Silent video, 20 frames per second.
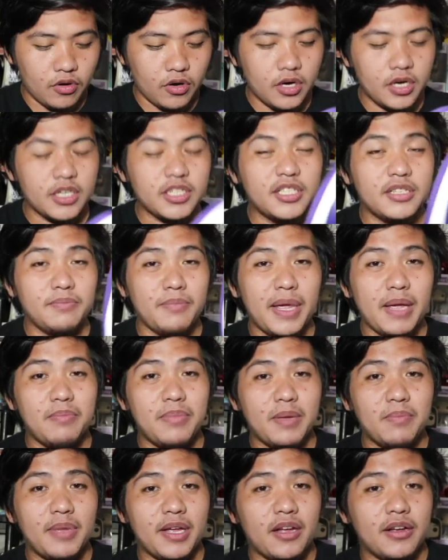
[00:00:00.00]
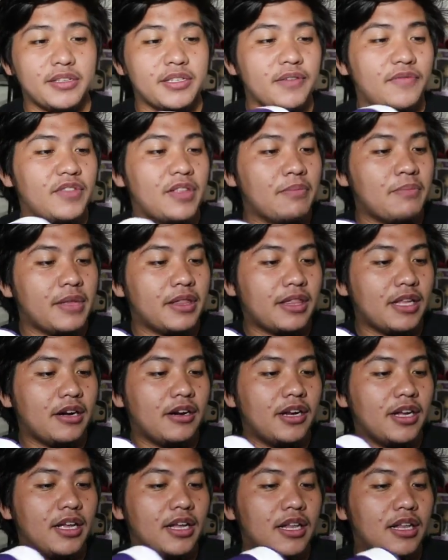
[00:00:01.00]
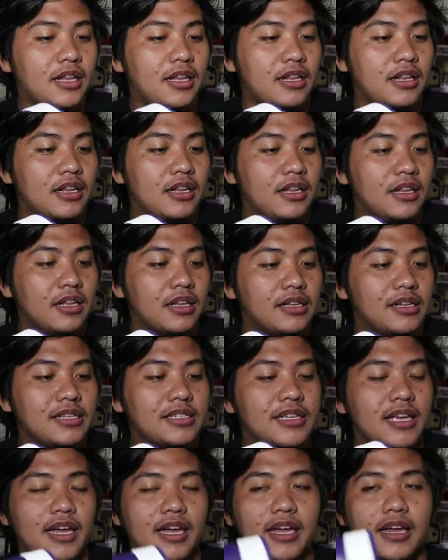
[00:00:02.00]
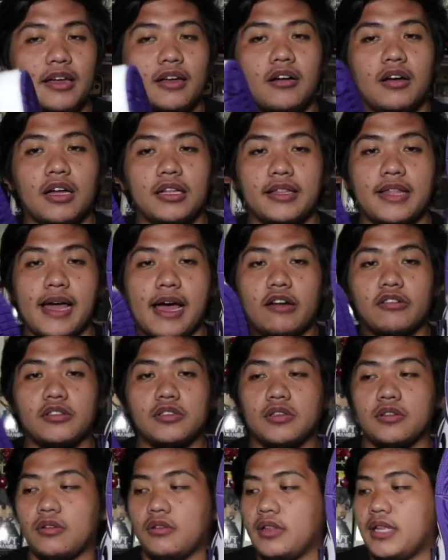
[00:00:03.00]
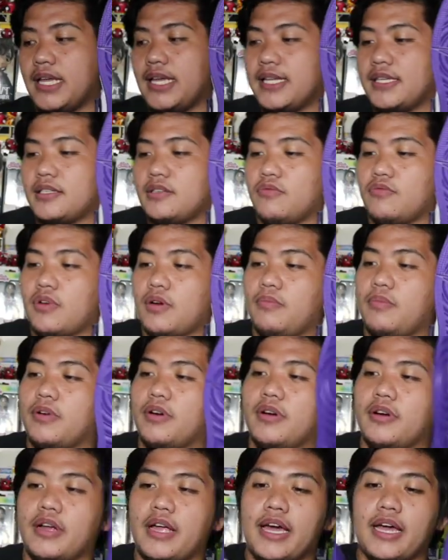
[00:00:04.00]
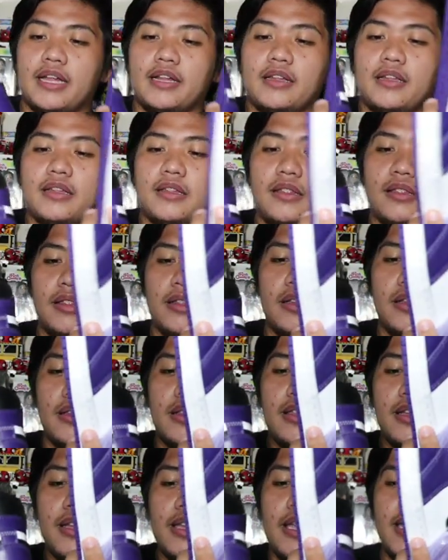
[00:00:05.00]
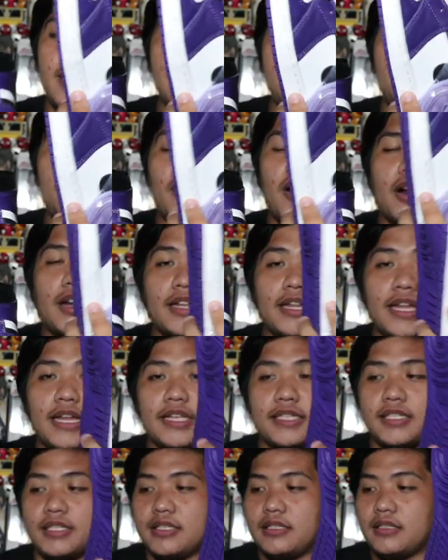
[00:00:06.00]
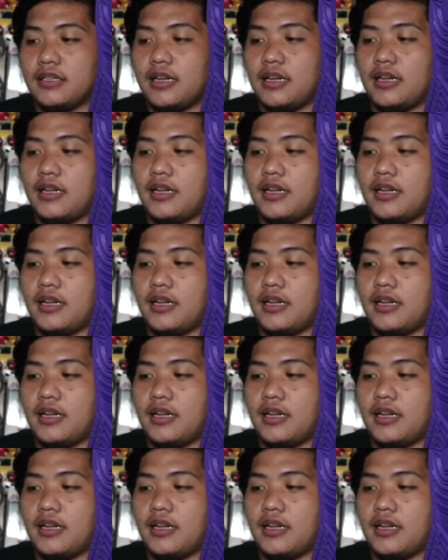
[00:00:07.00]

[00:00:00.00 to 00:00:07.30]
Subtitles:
or maybe because of the material. Kasi the outsole is rubber and the heel part is